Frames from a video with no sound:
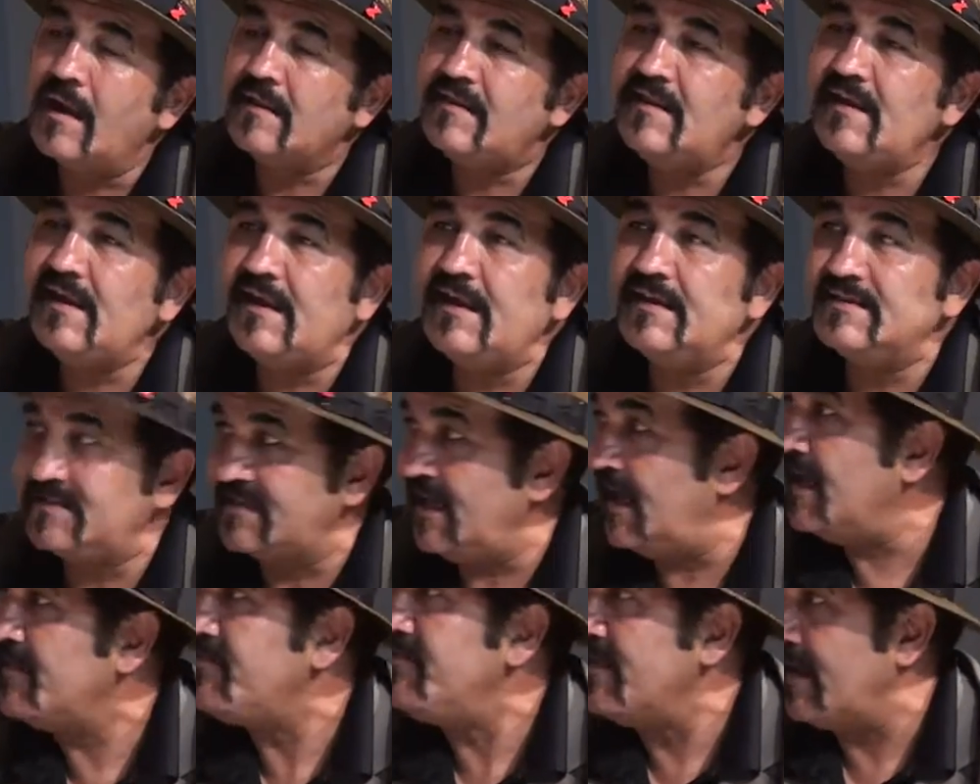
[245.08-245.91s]
think his
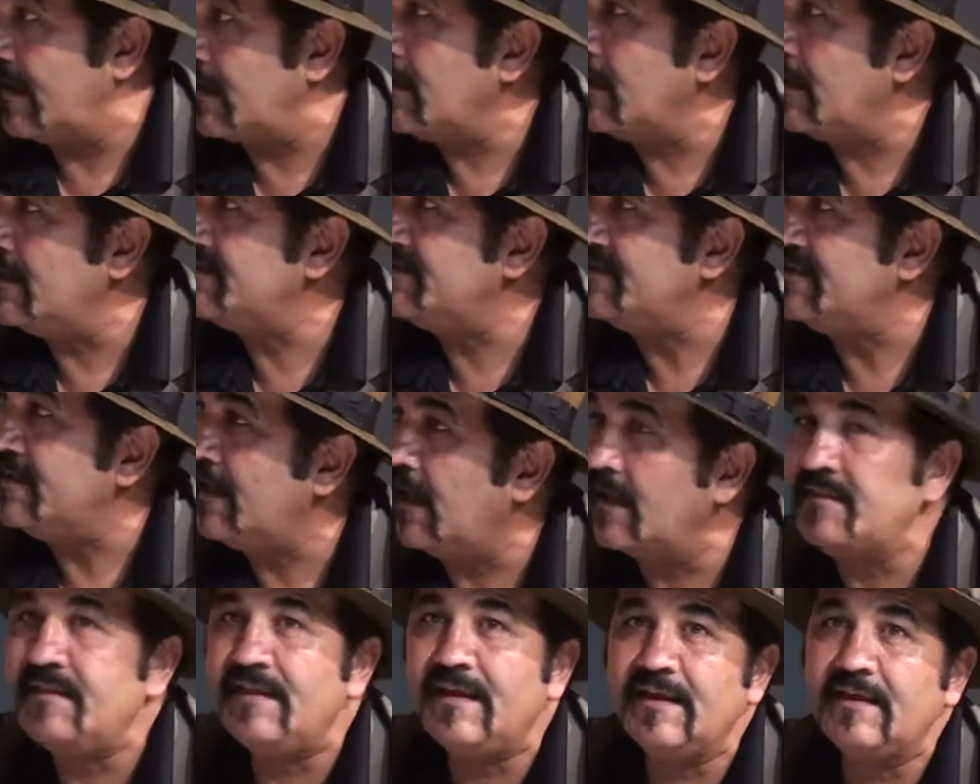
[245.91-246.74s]
ethnic cleansing.
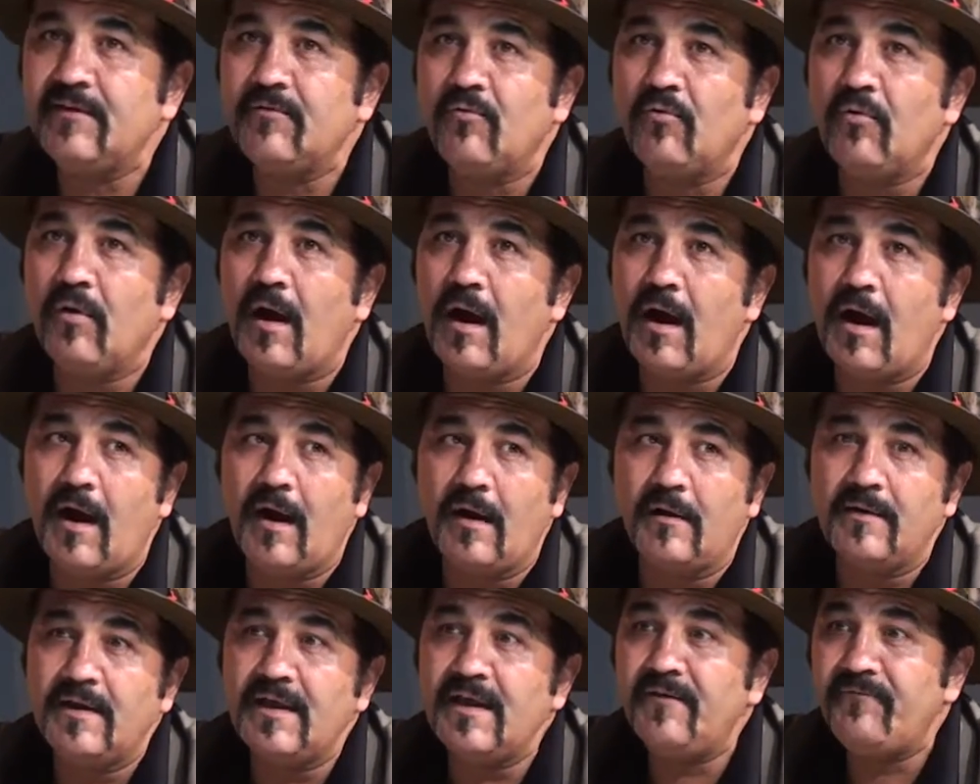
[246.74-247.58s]
I think
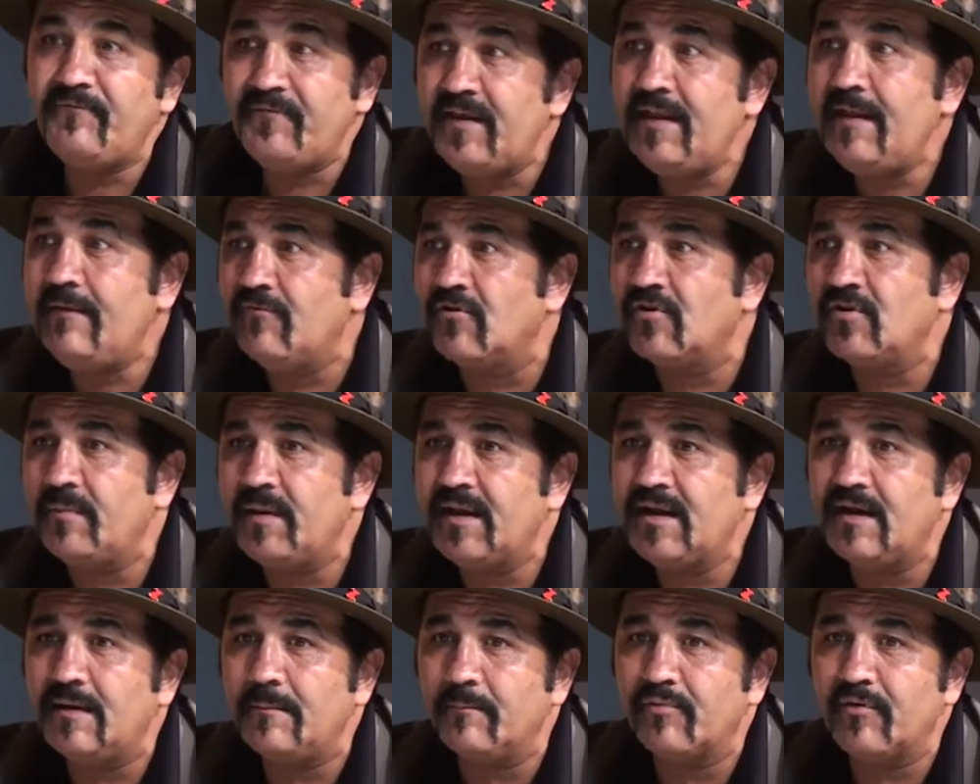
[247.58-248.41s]
if he were to
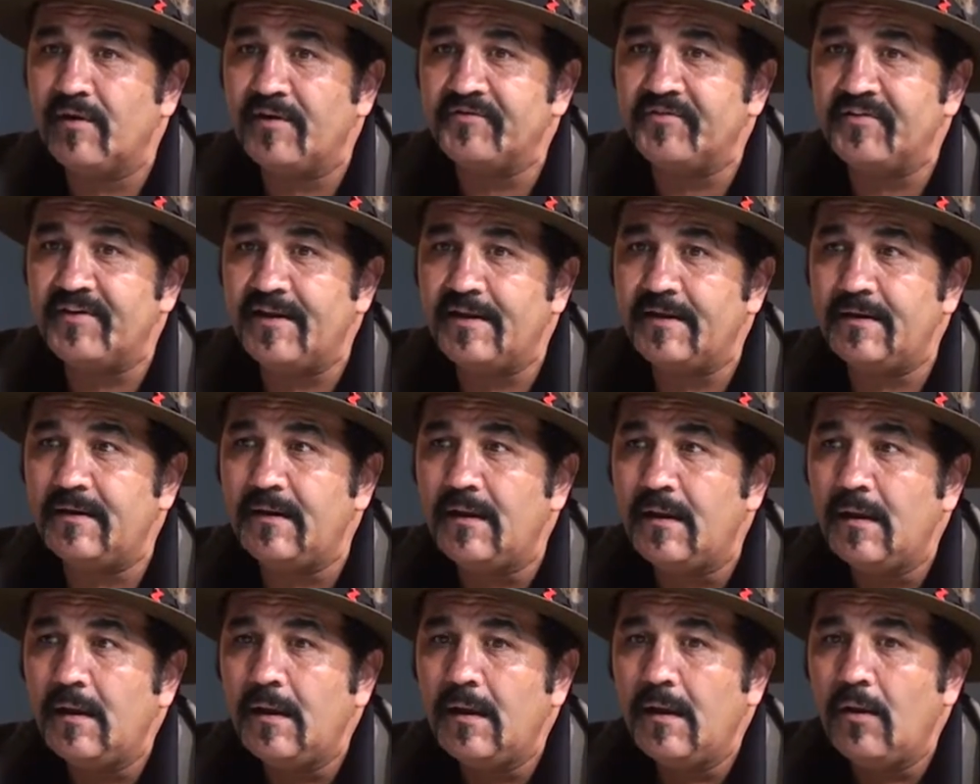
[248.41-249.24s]
become president,
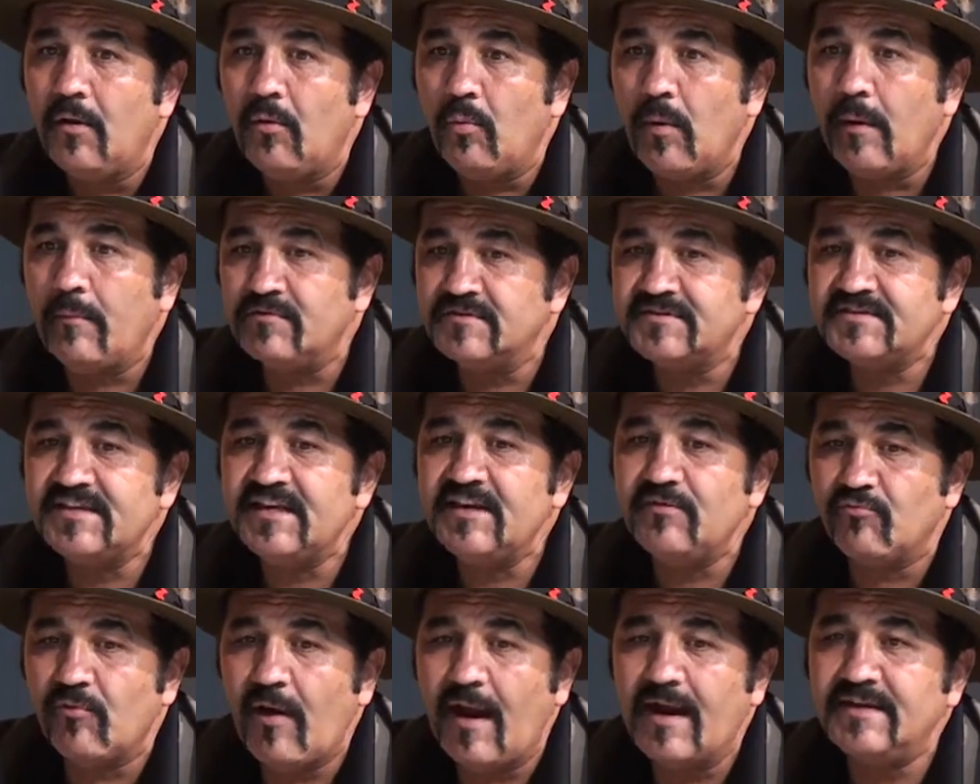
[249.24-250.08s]
we would see
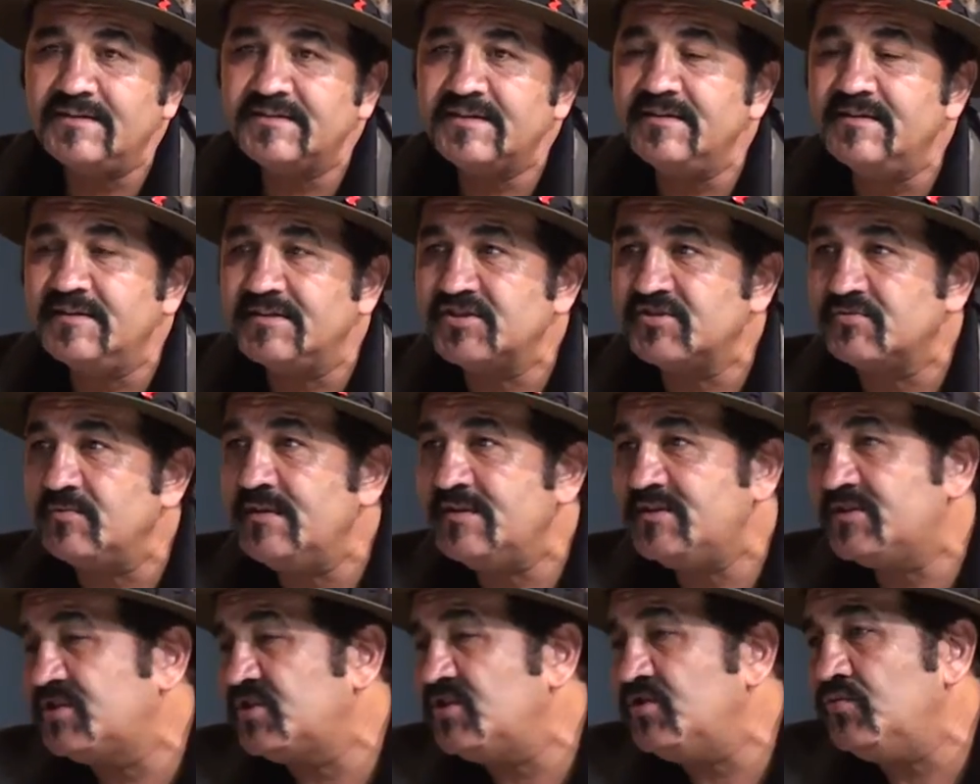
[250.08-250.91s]
riots in the
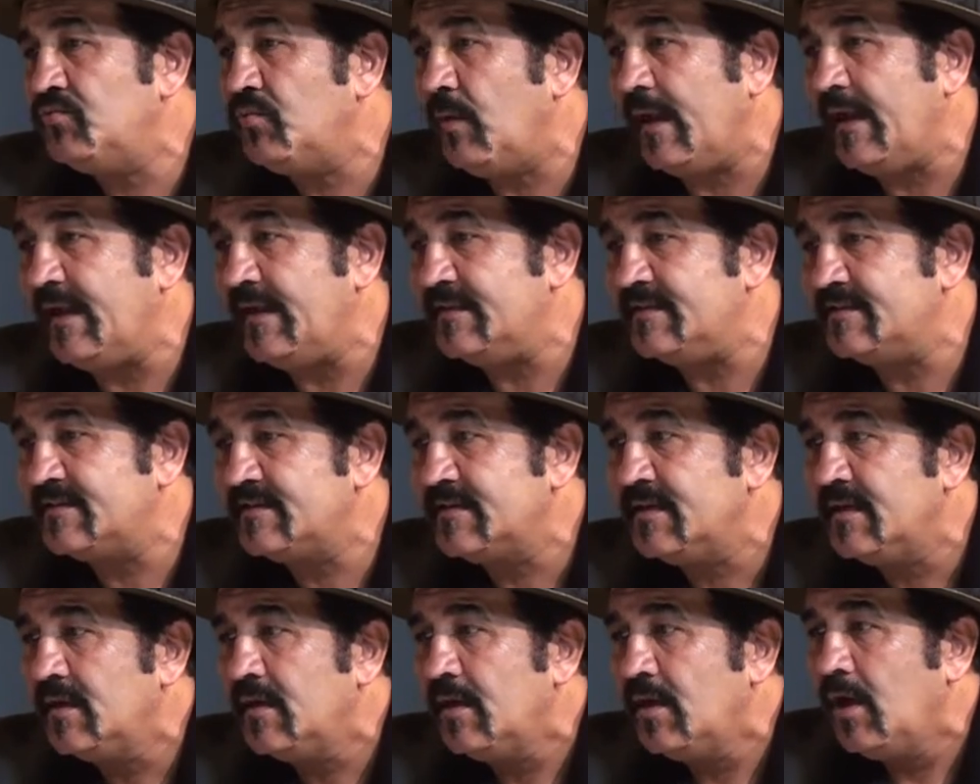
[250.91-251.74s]
streets two ways.
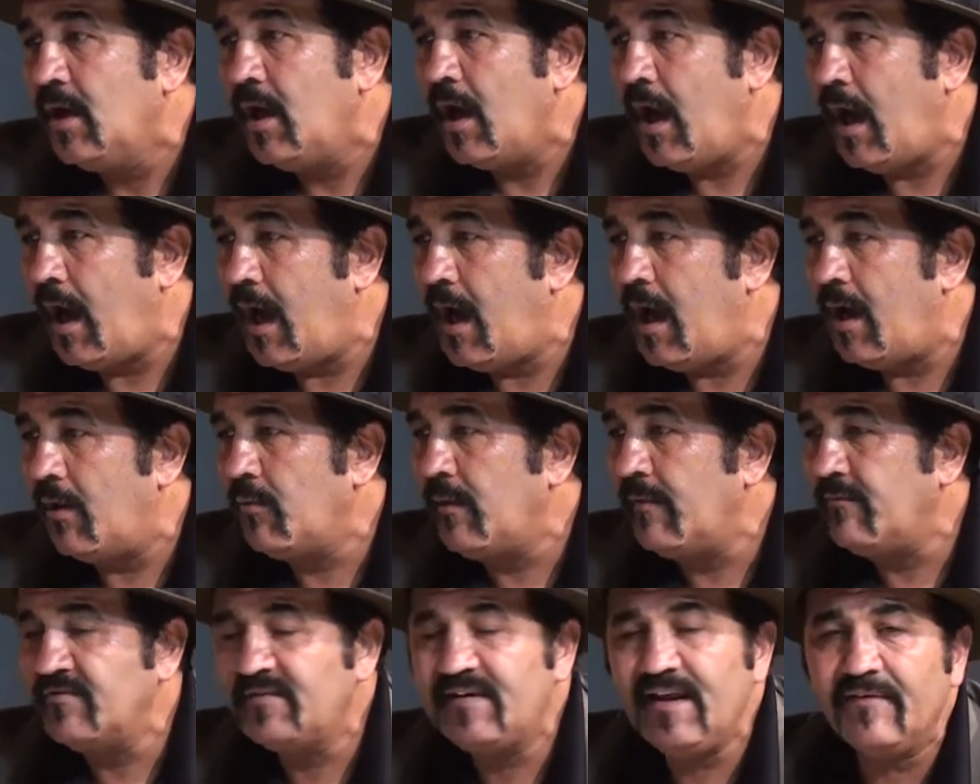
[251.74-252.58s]
We
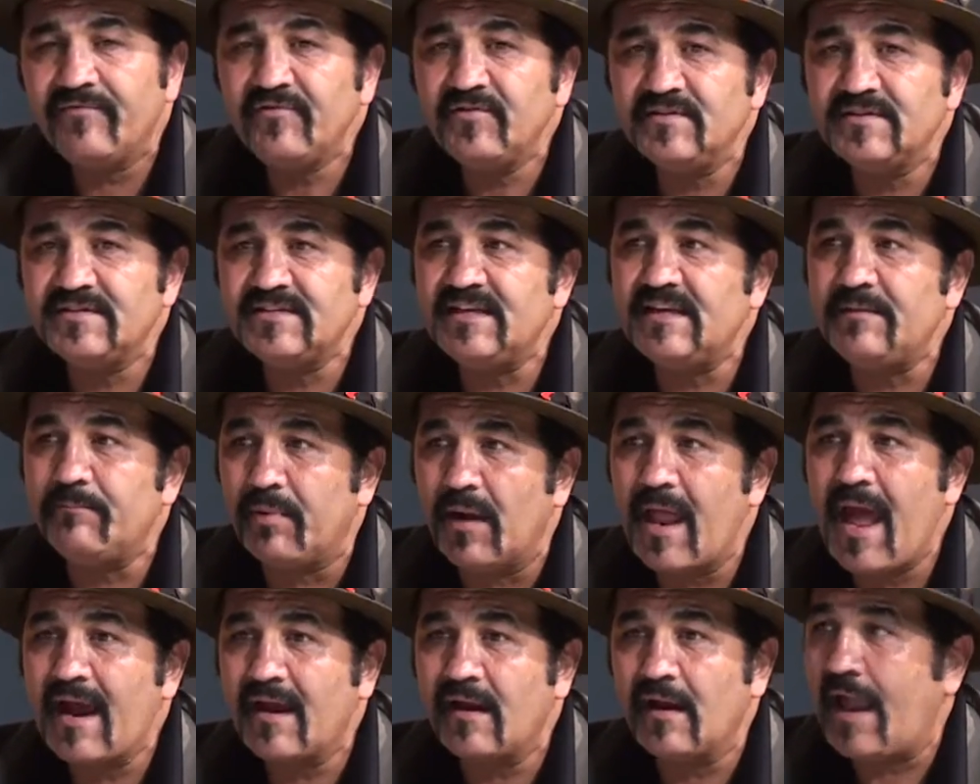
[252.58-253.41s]
would definitely see
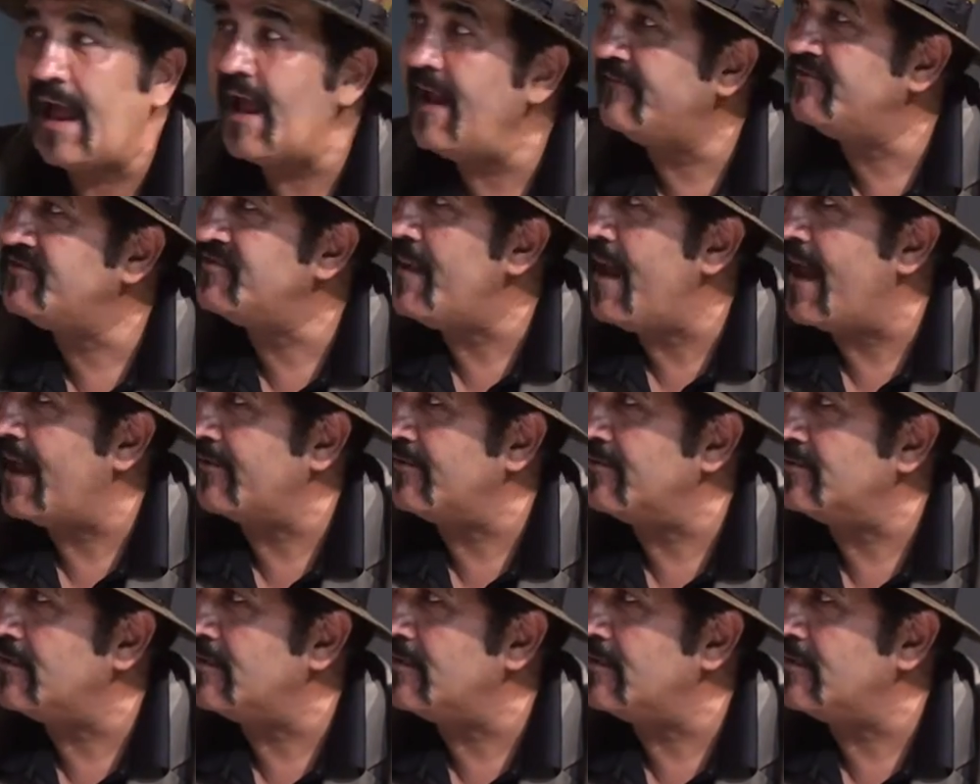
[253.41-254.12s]
Black Lives Matter